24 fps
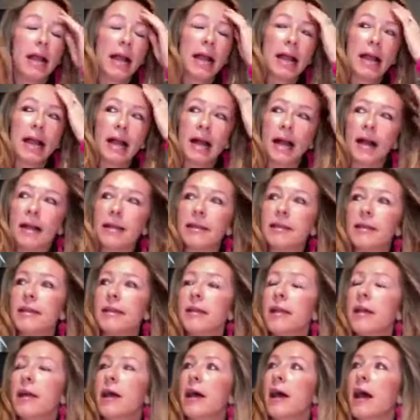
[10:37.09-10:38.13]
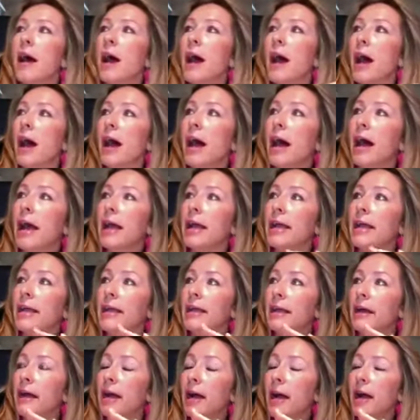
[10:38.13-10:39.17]
And
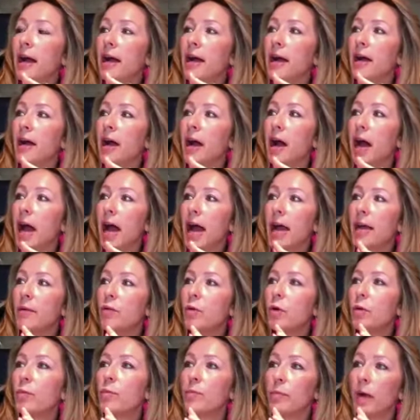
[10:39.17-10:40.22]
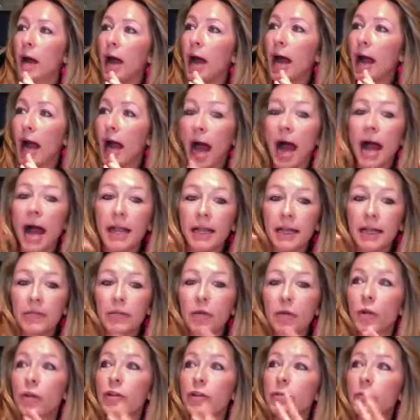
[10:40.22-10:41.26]
I, uh, I will, I, I
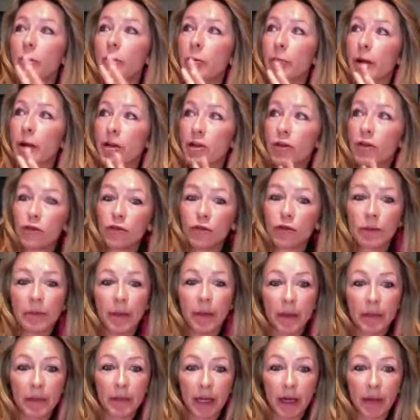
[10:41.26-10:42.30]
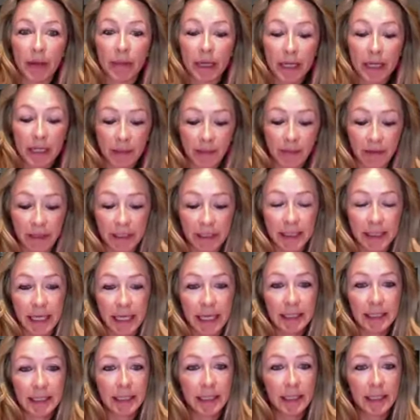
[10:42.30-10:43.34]
am going to put my new dream up there because if it
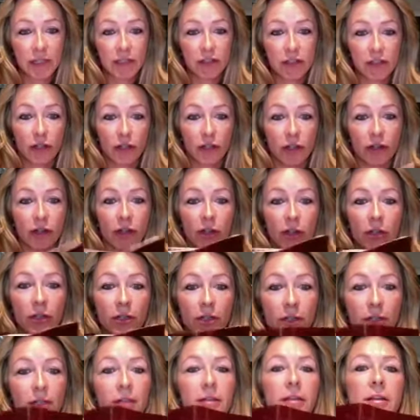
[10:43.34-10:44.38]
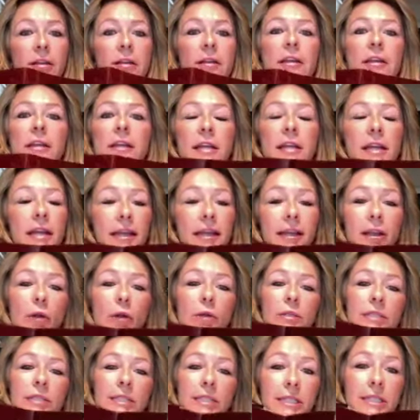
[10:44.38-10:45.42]
stays in this journal, it
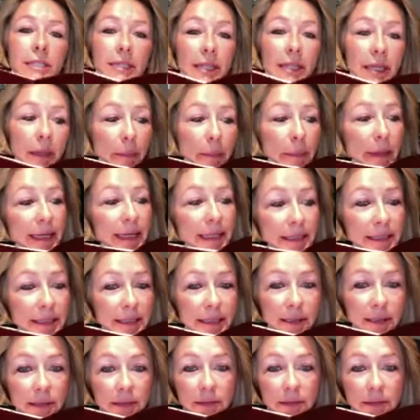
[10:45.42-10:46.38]
goes into the abyss.